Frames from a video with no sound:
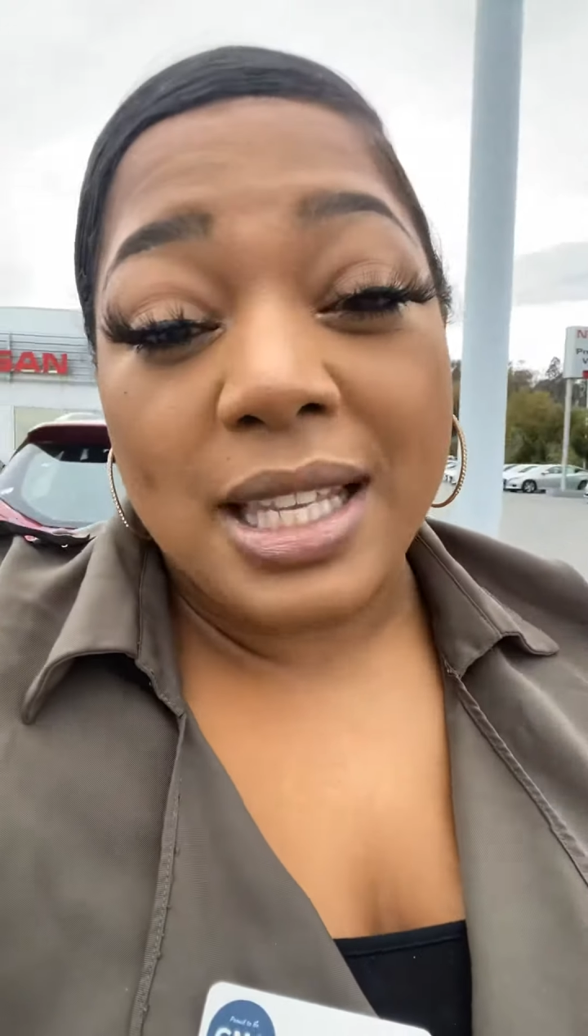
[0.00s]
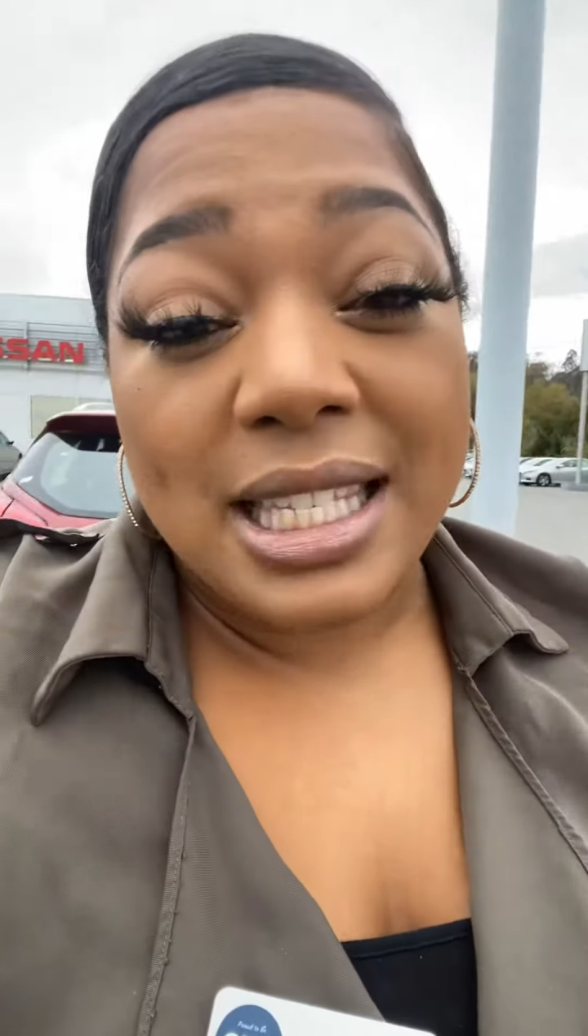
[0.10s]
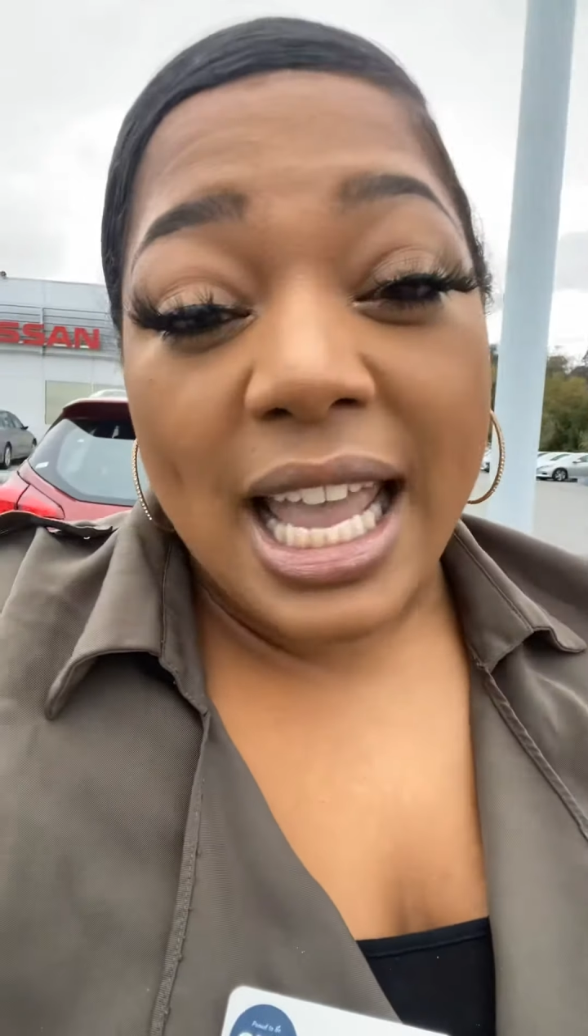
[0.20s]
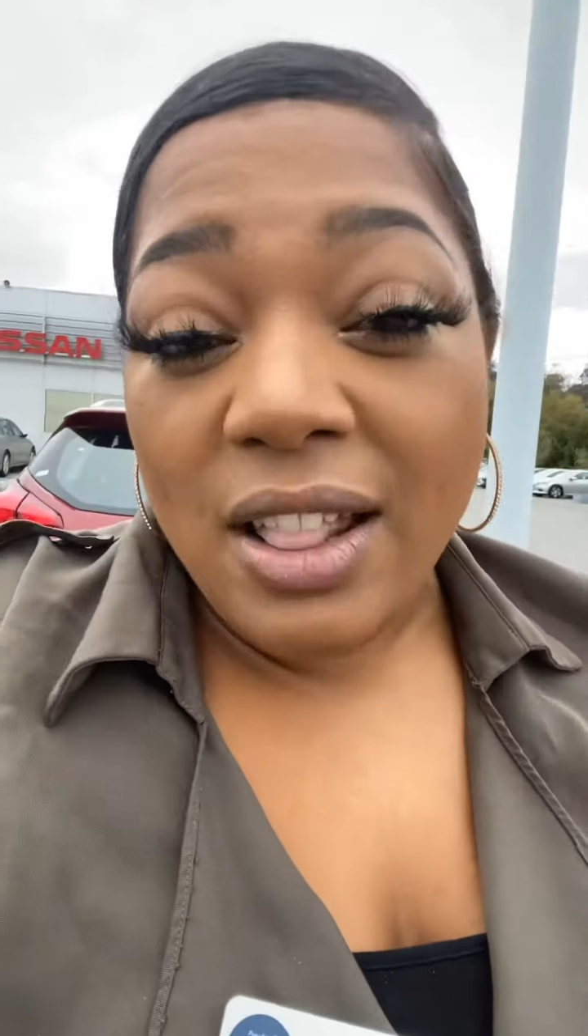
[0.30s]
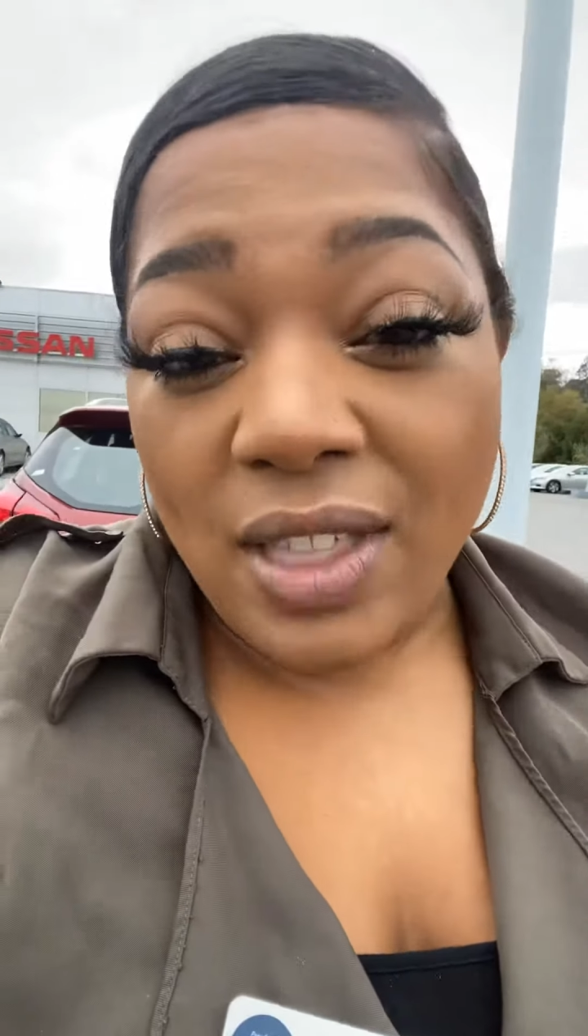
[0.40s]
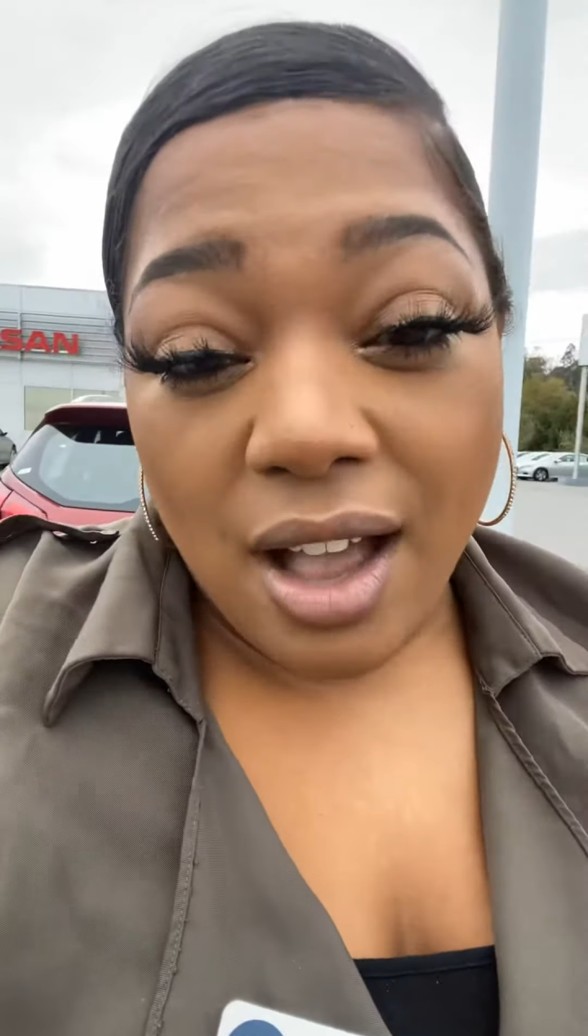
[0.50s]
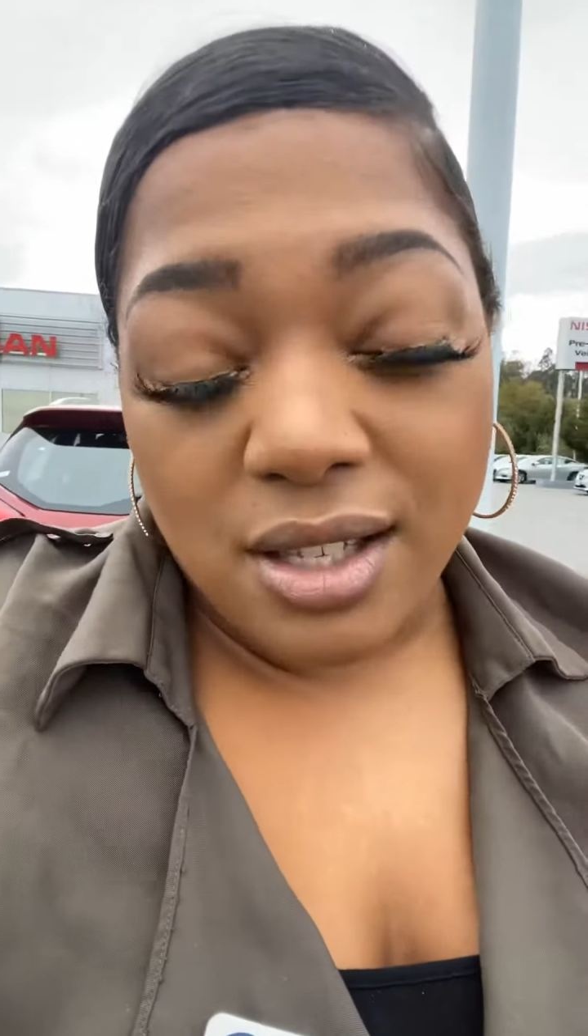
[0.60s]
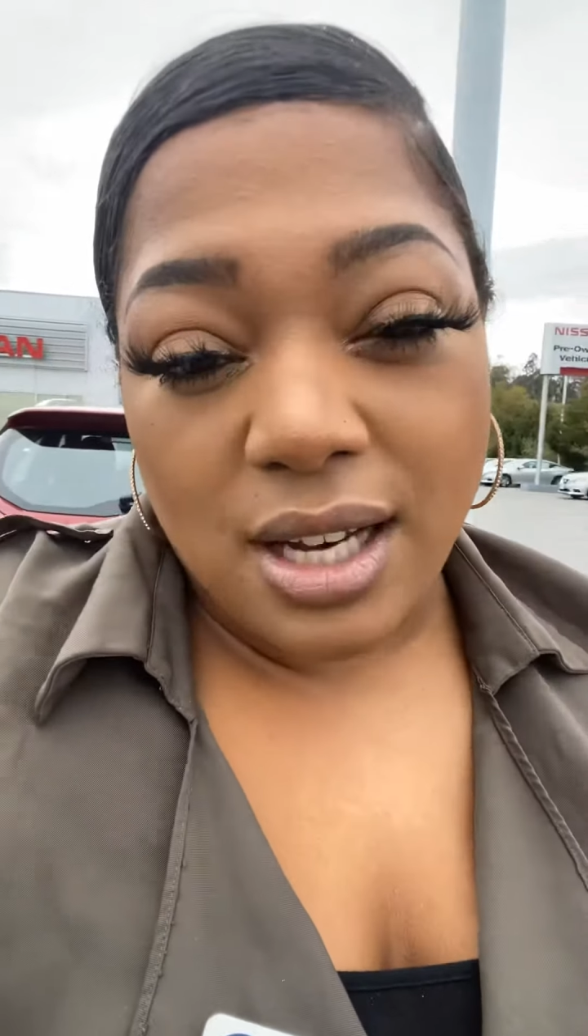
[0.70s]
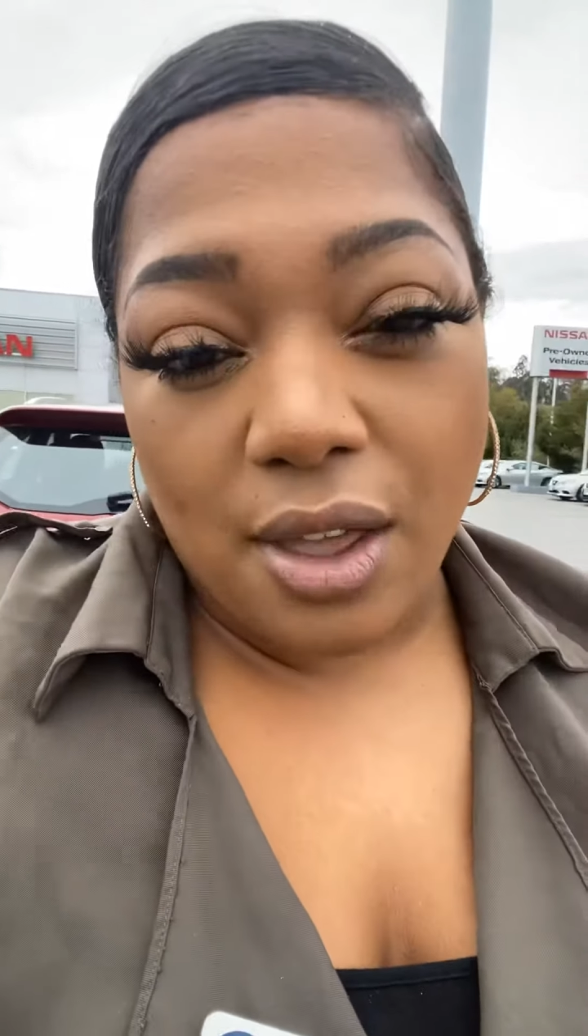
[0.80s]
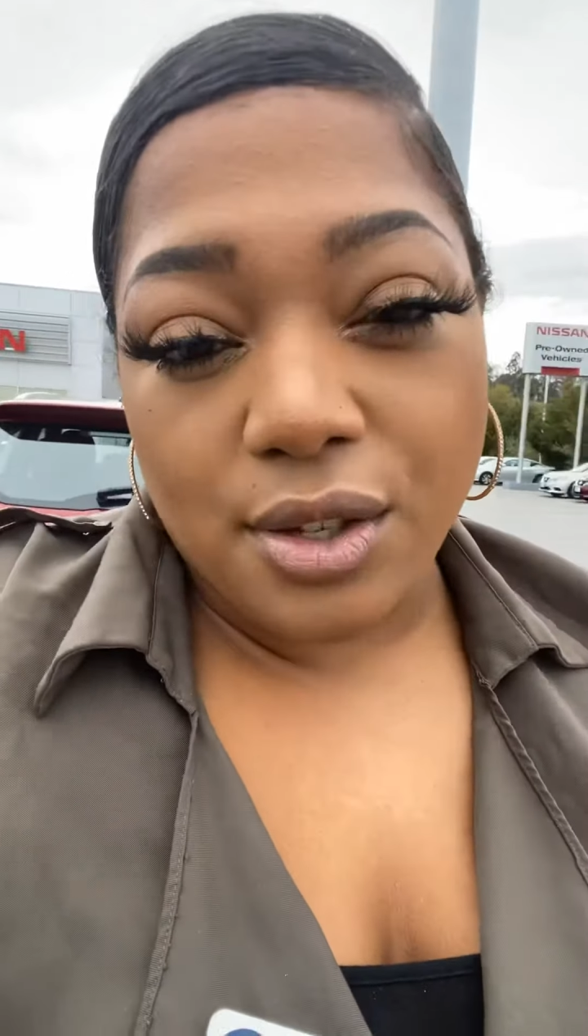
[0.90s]

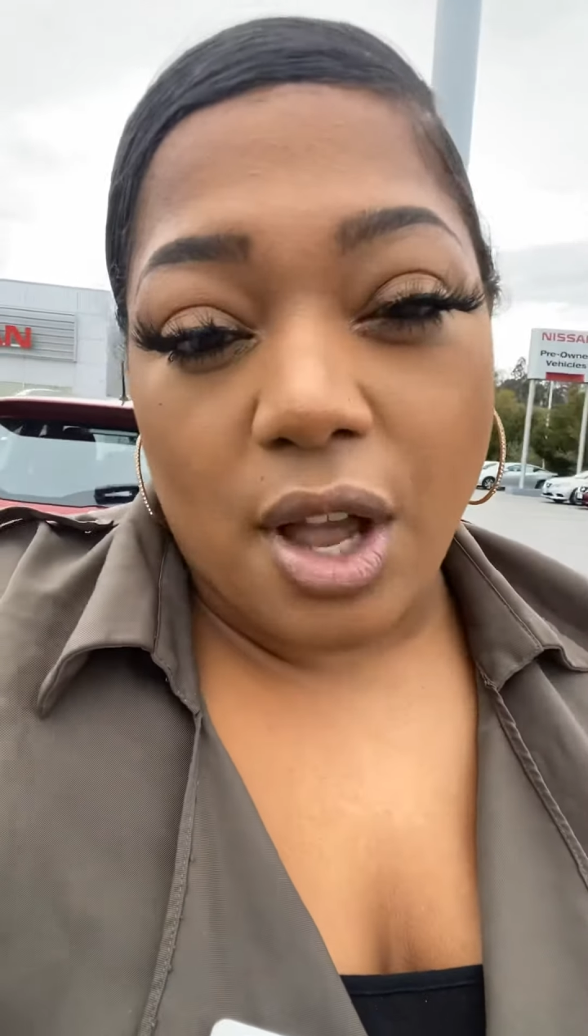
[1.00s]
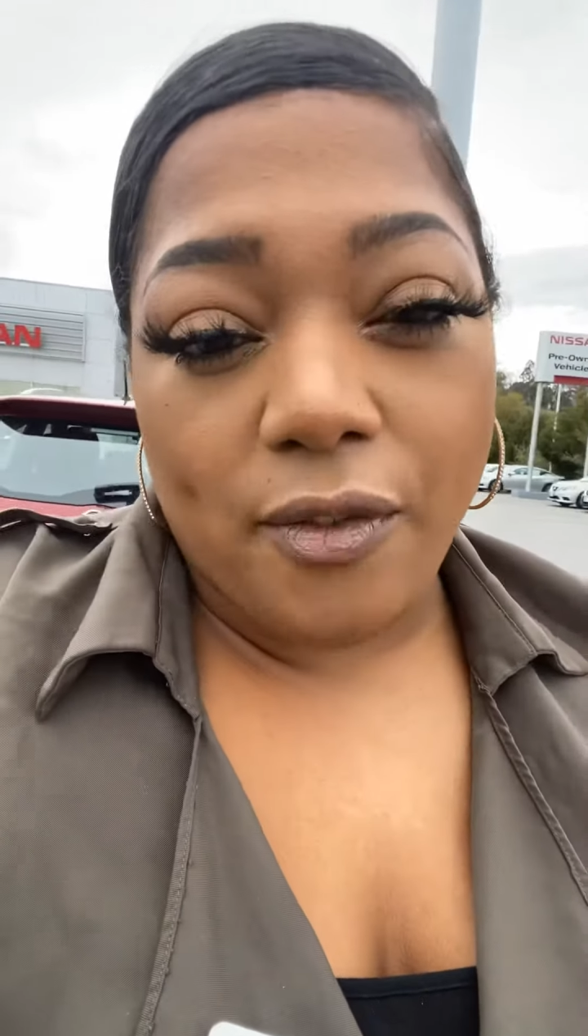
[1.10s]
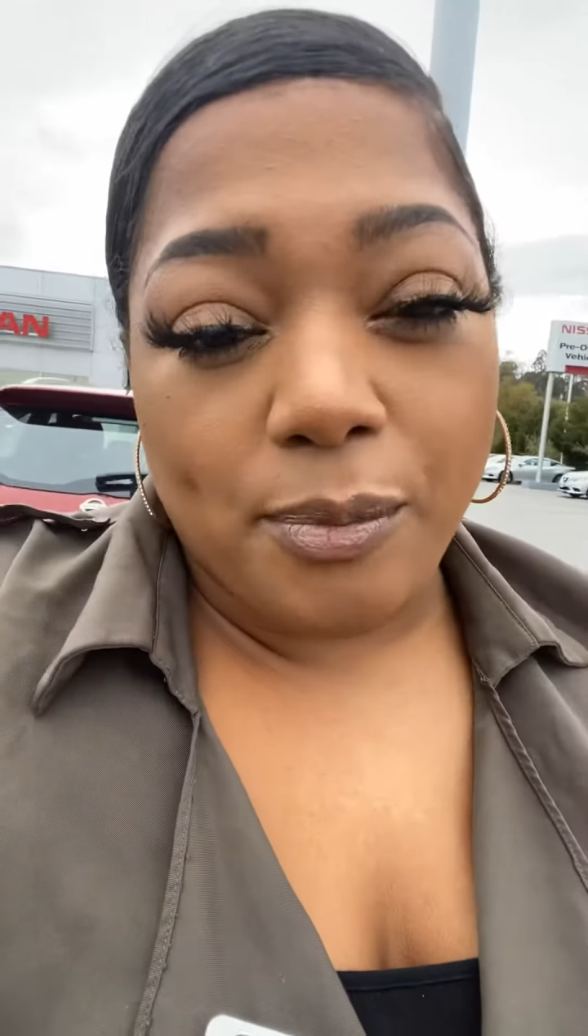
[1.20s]
$10,000 off